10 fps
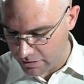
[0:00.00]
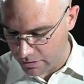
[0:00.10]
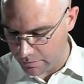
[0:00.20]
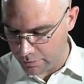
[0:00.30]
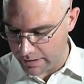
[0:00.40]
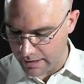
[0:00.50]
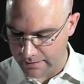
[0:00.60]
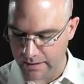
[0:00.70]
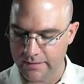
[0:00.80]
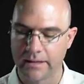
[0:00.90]
so we're just going to put
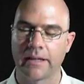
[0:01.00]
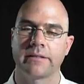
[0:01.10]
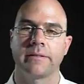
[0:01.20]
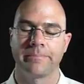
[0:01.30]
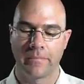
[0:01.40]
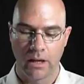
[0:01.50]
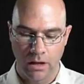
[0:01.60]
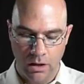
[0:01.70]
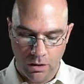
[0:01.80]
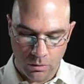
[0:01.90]
XXX.
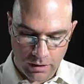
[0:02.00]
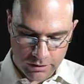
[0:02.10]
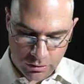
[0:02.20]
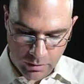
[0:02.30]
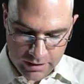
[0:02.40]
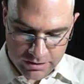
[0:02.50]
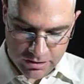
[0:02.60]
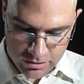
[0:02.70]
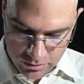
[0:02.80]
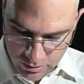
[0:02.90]
What I do want
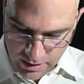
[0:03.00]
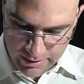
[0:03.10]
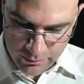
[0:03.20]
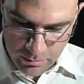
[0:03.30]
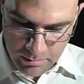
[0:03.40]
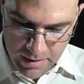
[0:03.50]
us just to kind of